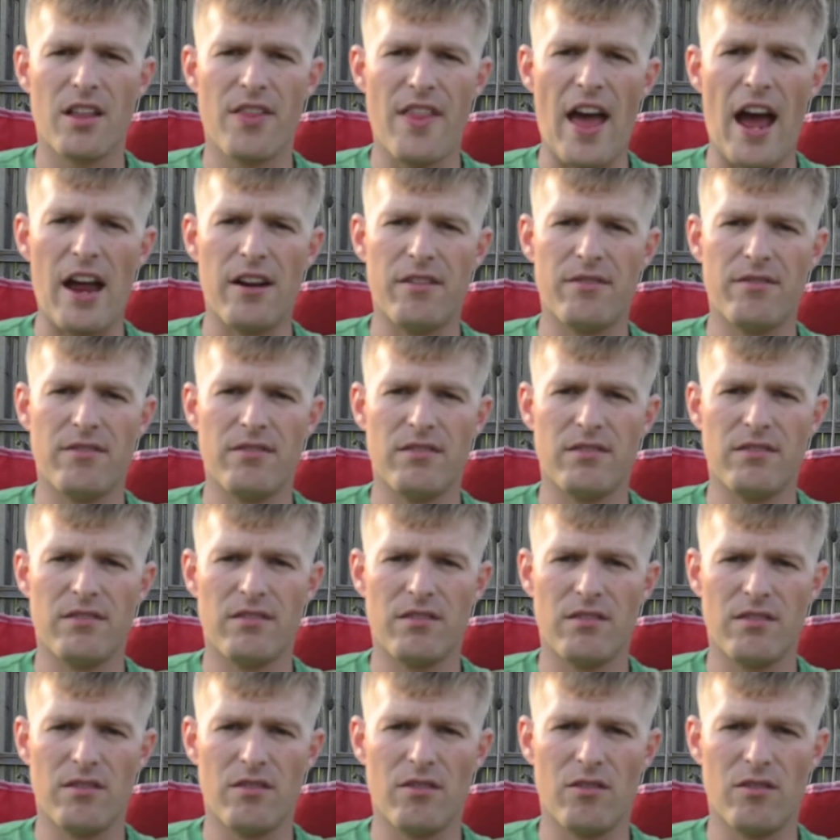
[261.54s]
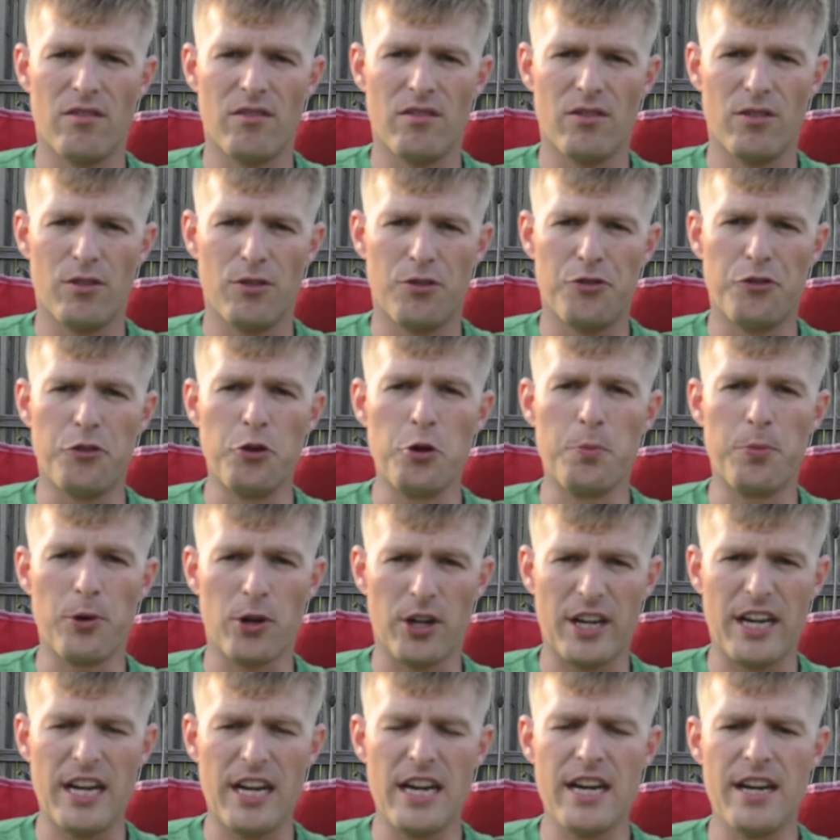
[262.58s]
that super
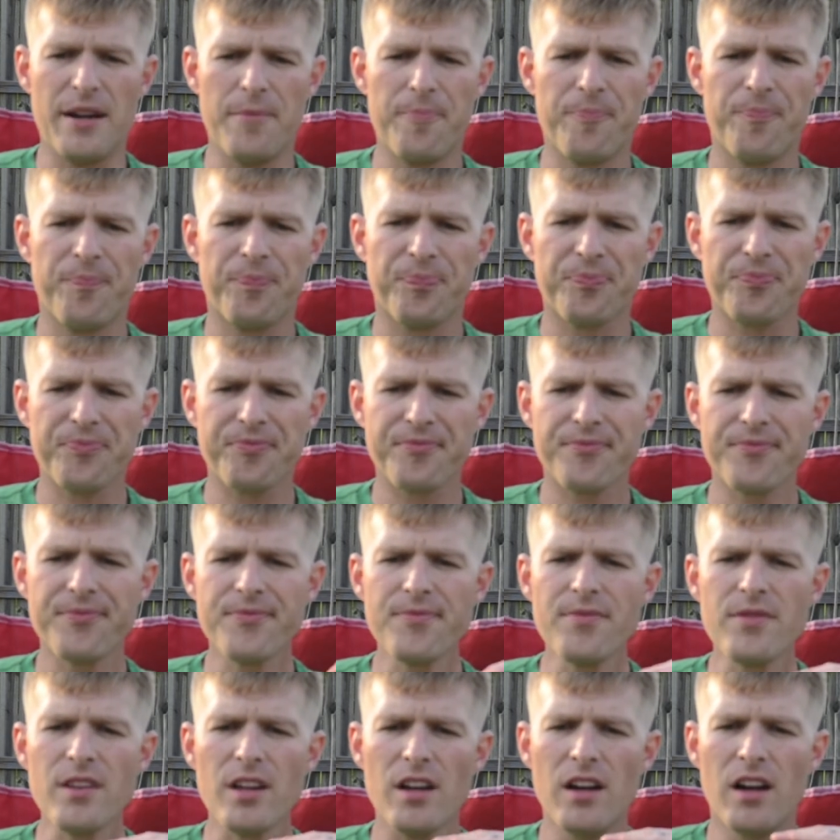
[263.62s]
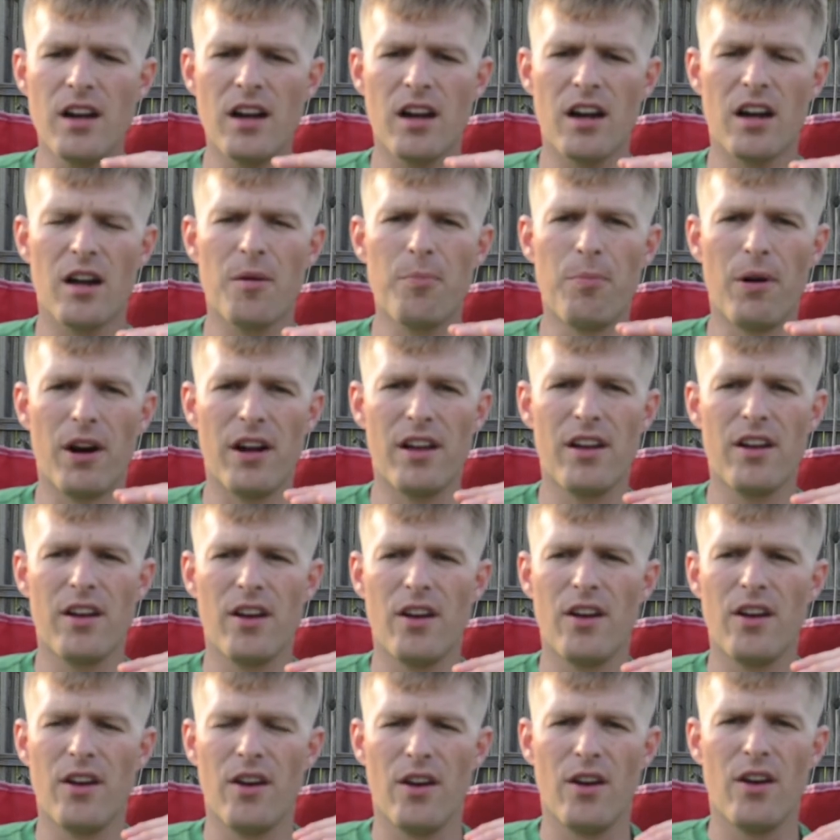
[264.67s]
heat, but
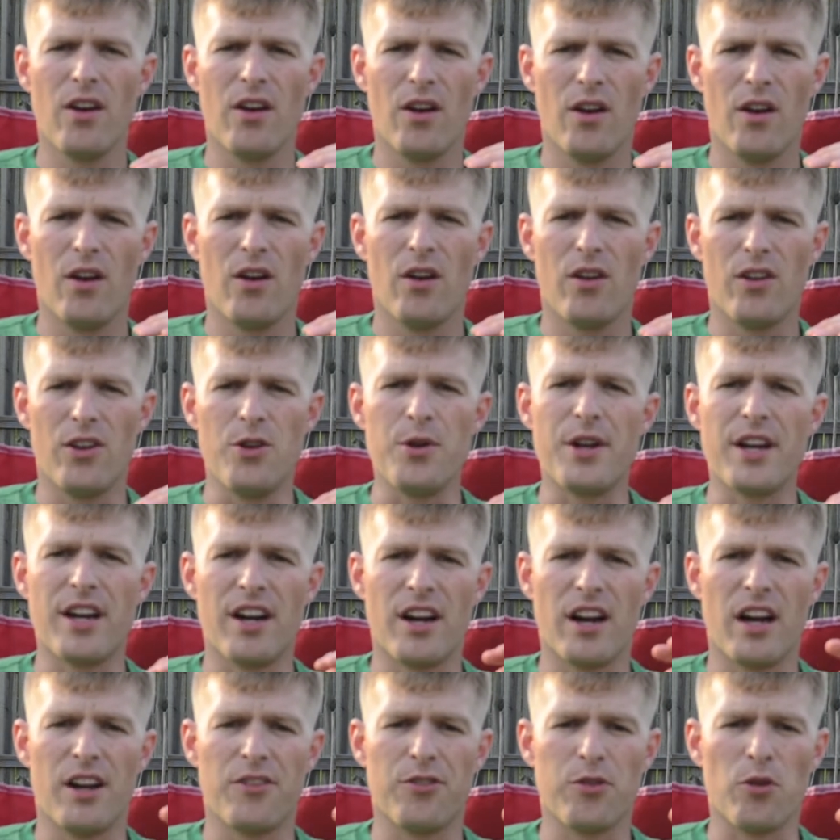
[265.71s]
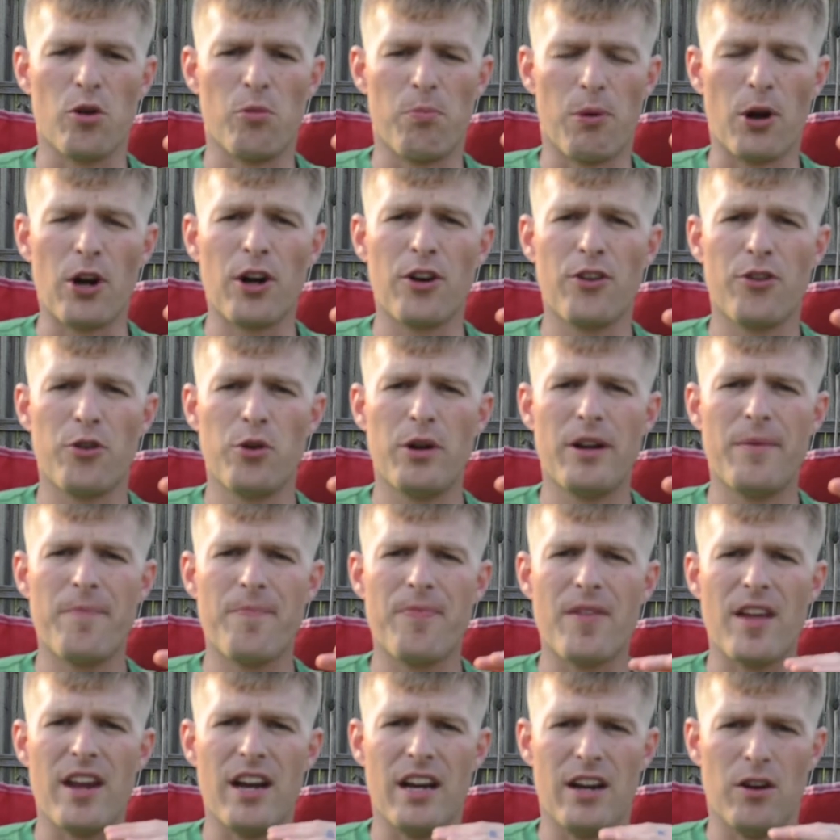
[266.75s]
you get a nice little burn to it,
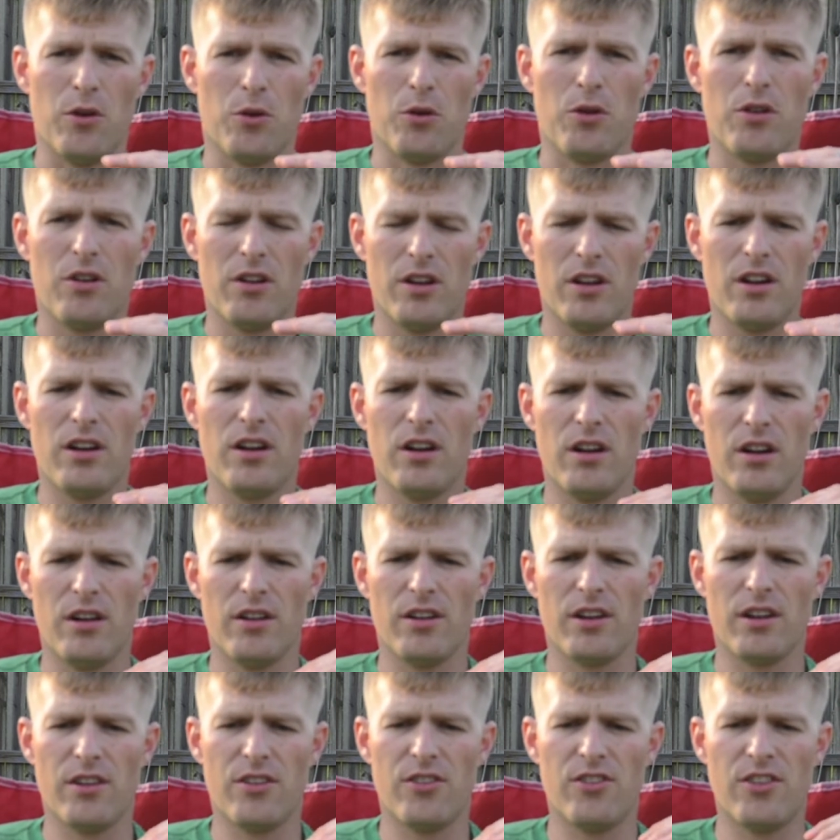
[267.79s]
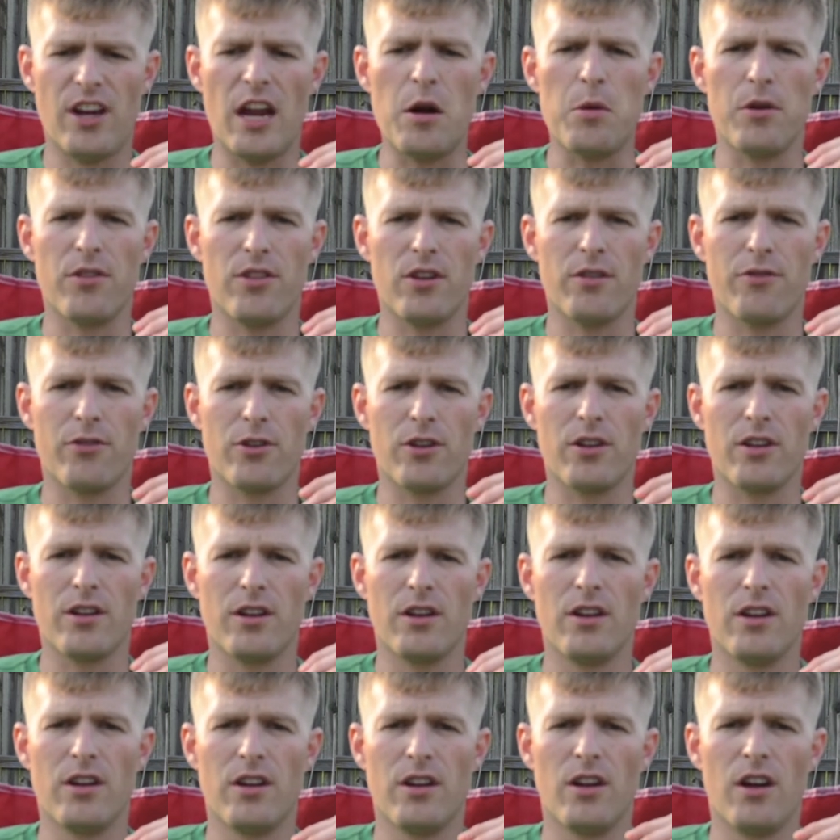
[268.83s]
and it'll stay with you for
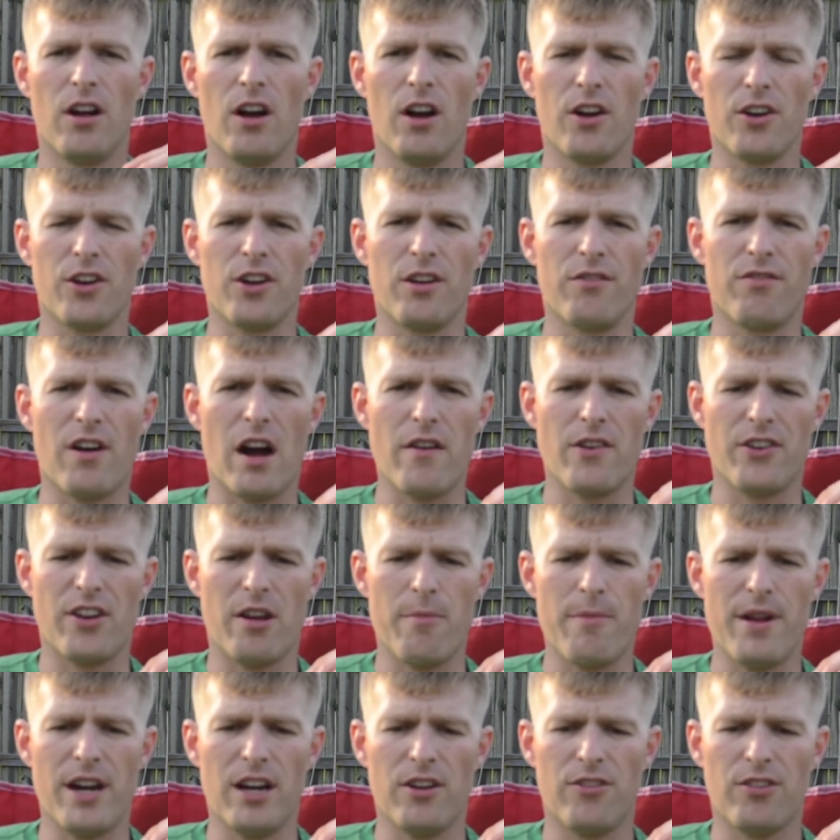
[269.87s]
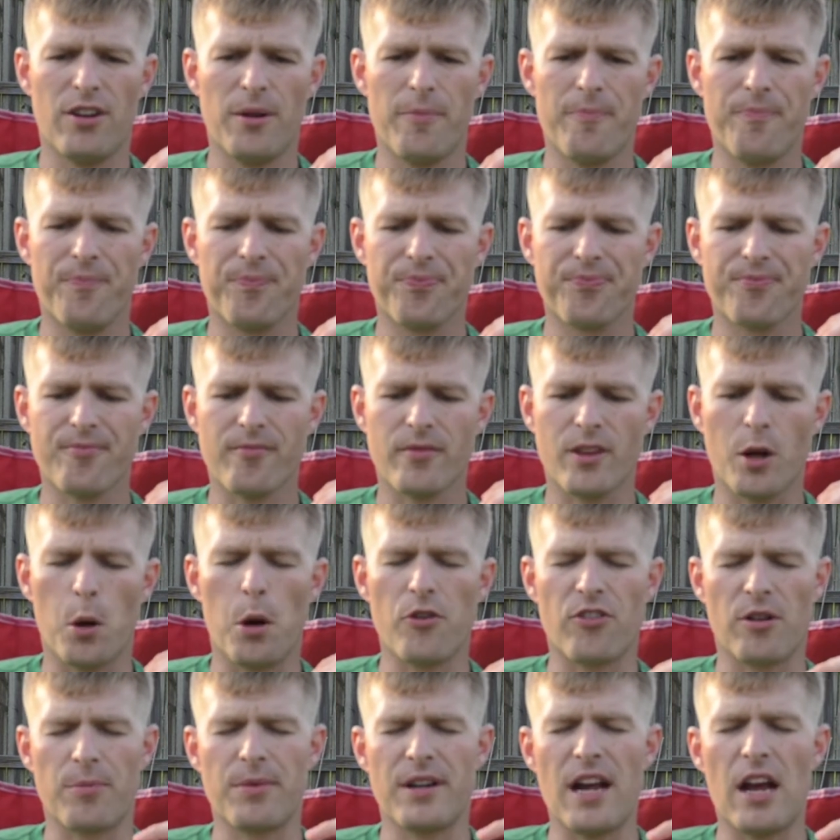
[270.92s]
a good 5 or 10 minutes,
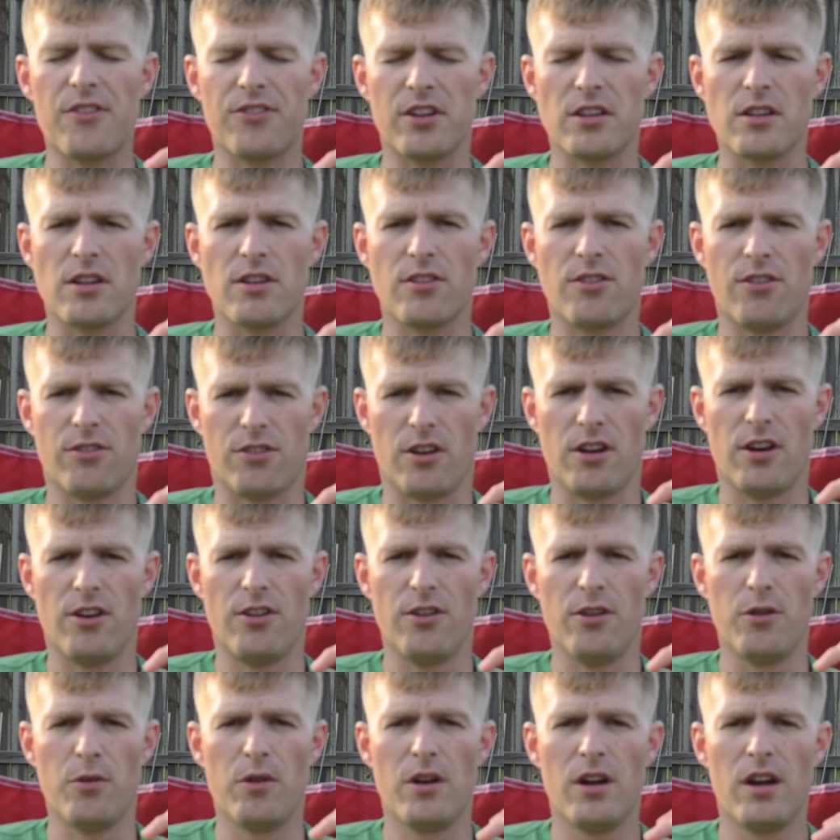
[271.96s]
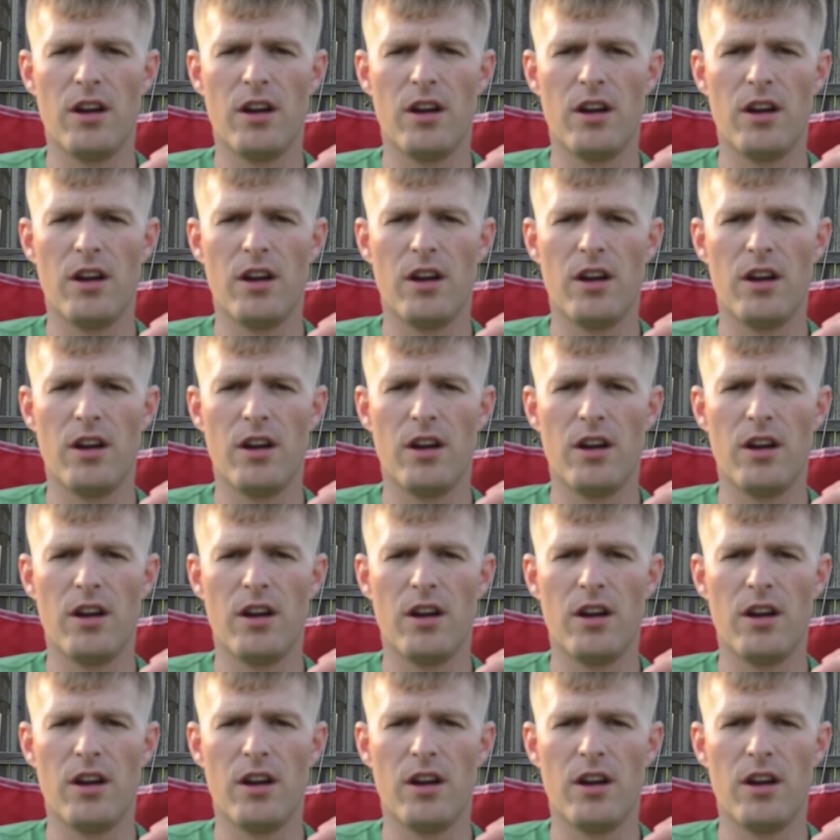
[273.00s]
which I'm guessing this is going to do.